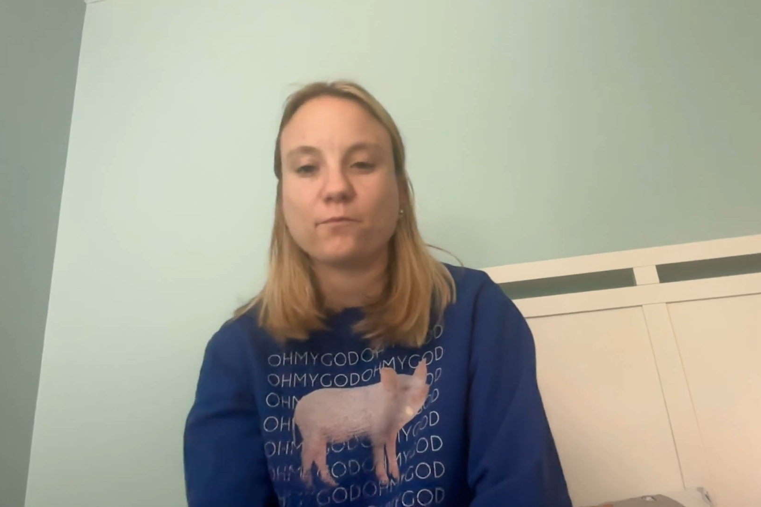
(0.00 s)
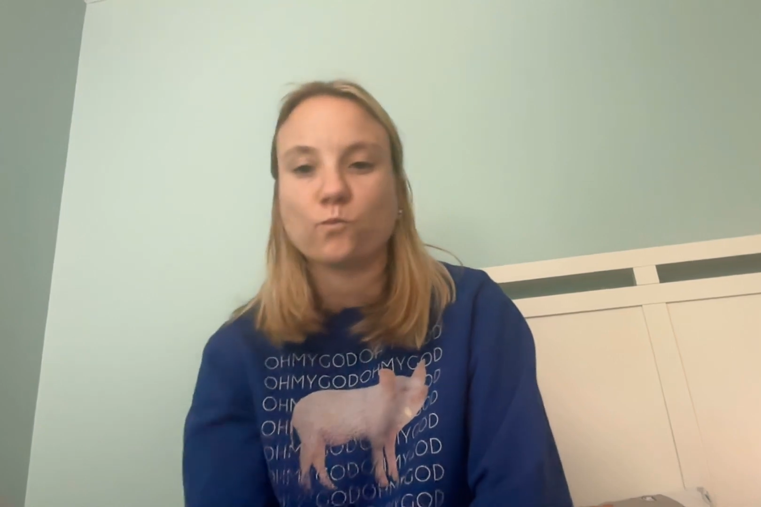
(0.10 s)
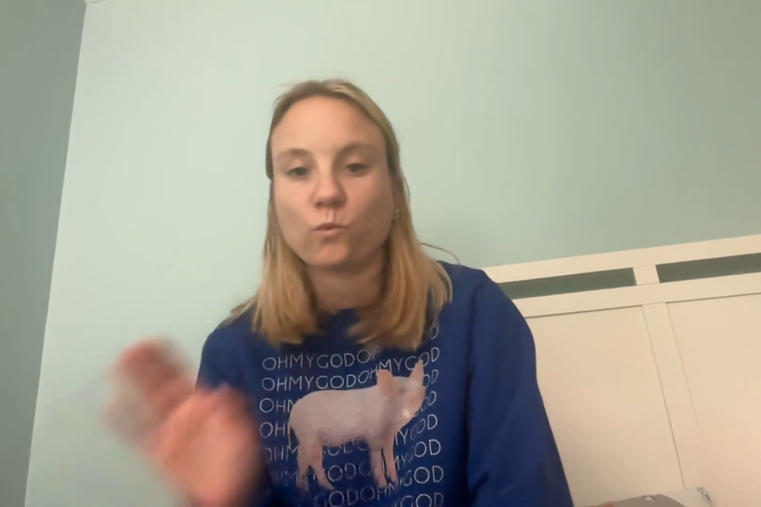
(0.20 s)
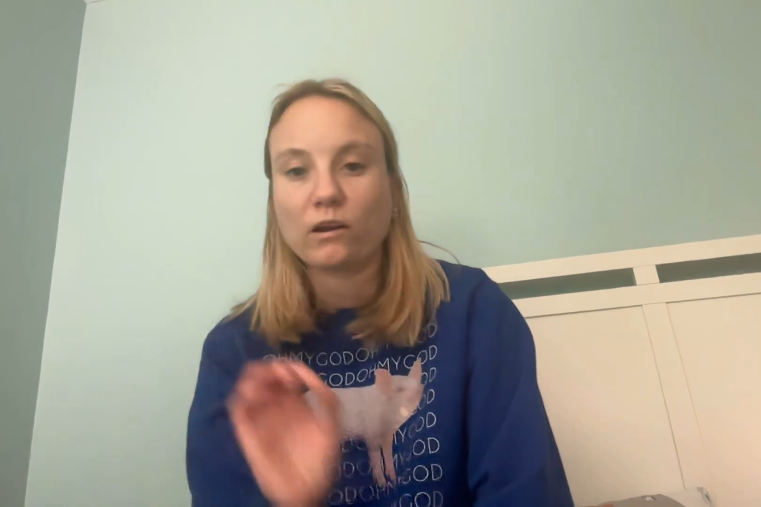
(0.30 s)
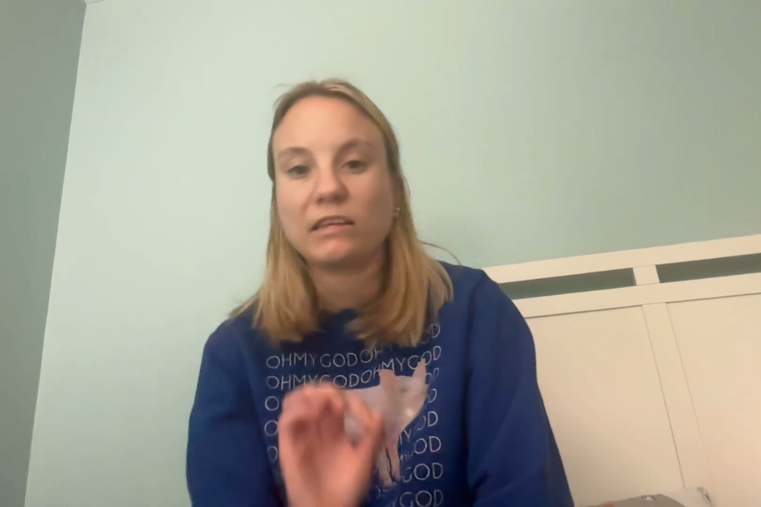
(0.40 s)

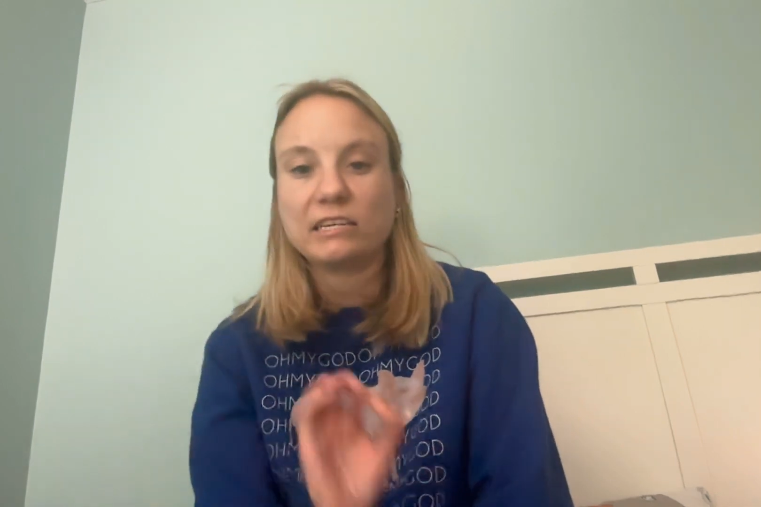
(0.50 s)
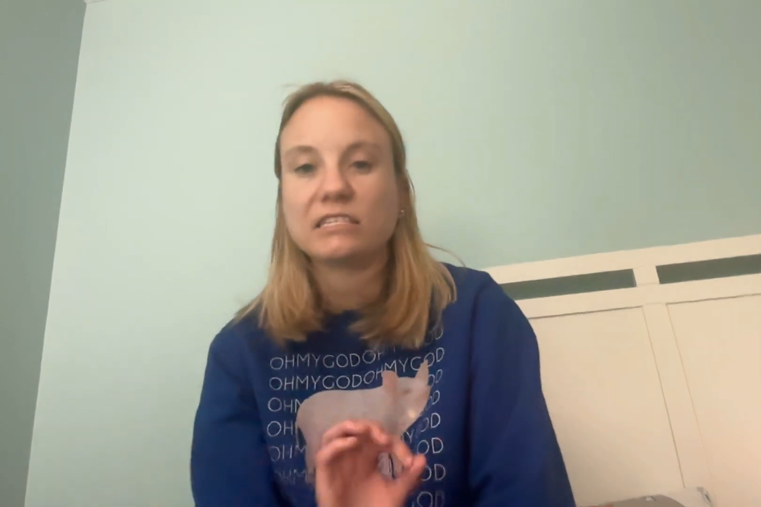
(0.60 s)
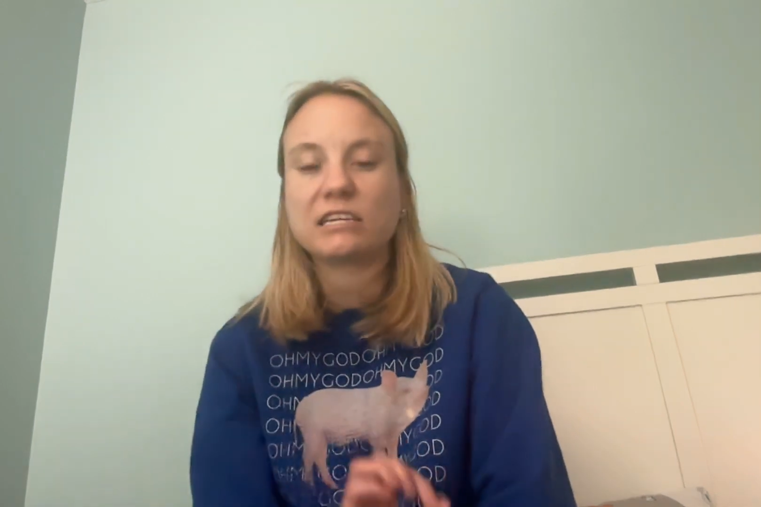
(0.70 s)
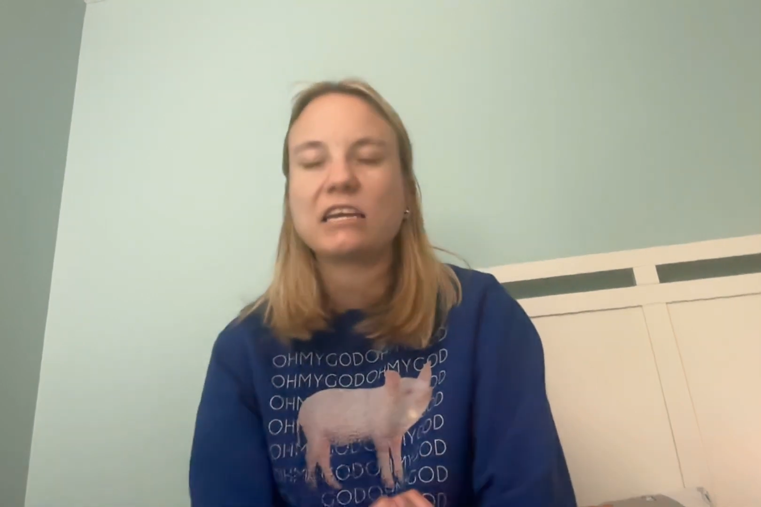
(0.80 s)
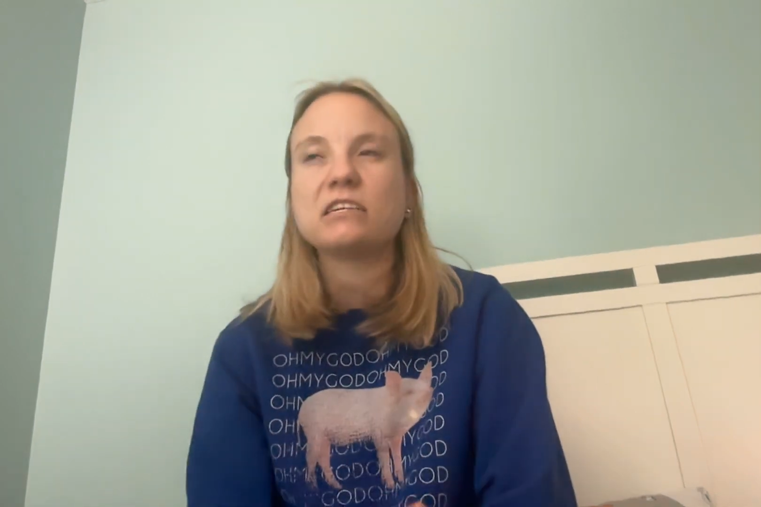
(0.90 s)
one of
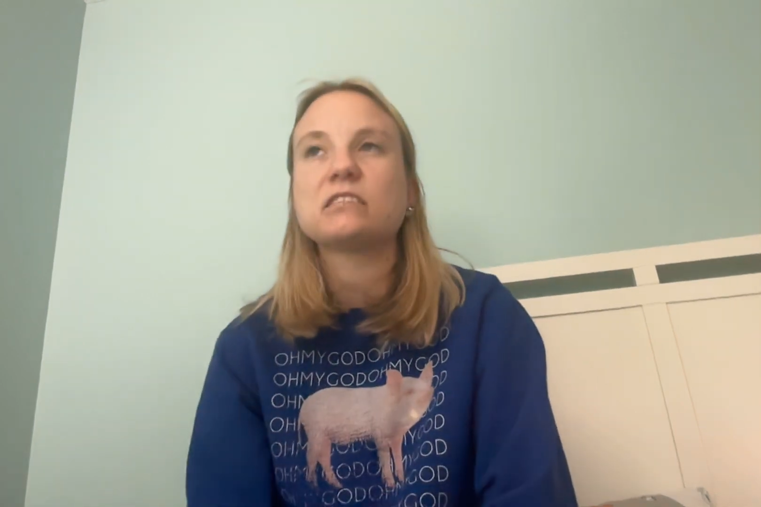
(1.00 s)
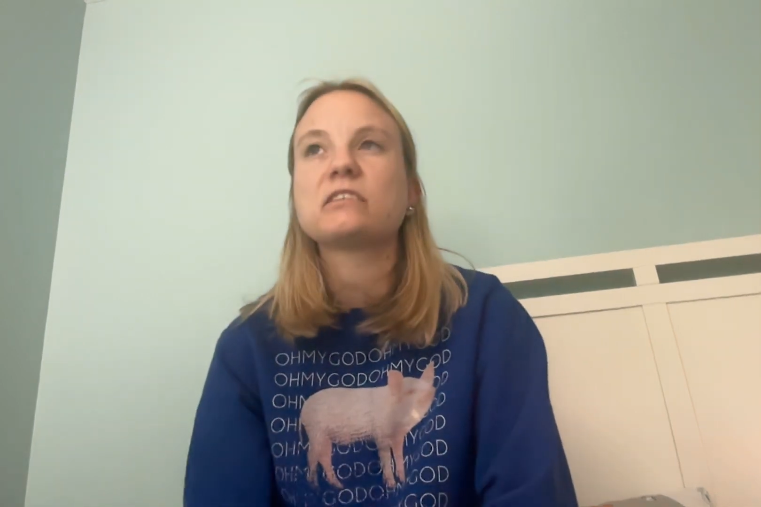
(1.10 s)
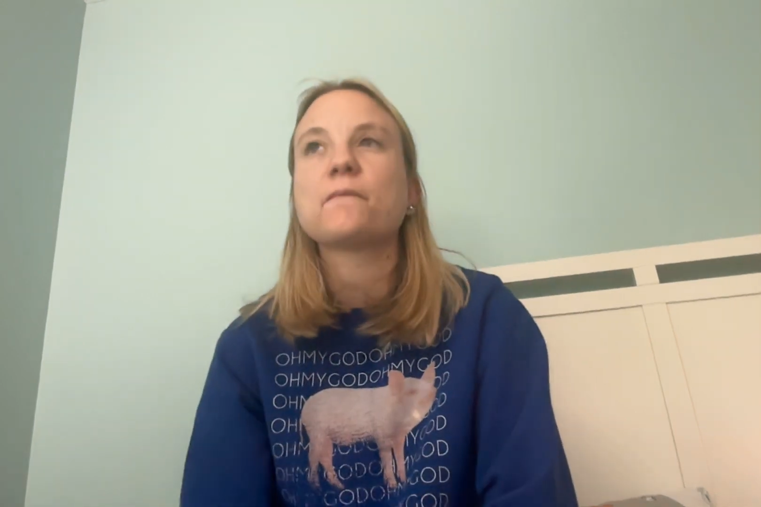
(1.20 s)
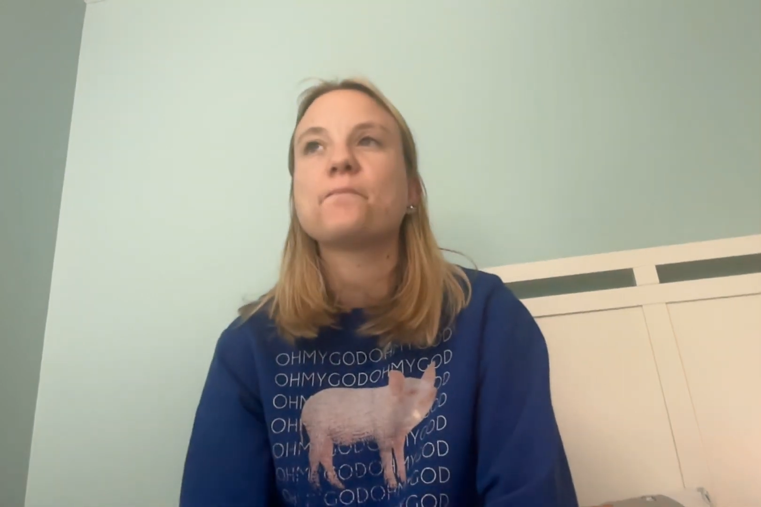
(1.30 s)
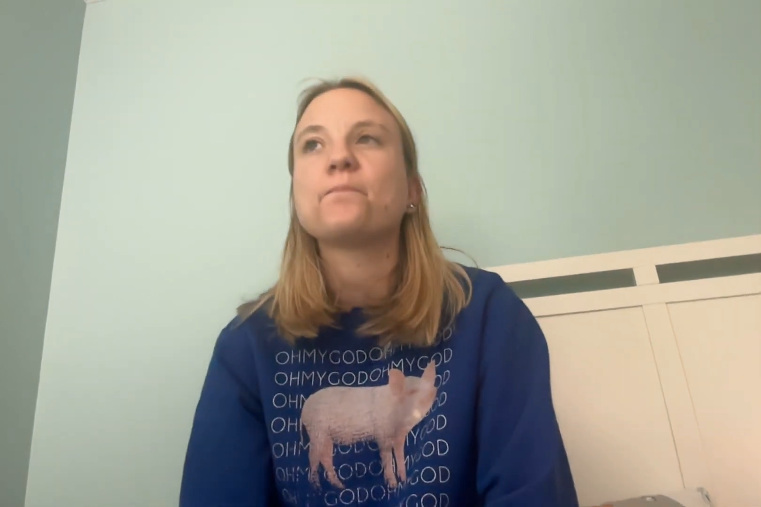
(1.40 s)
these days.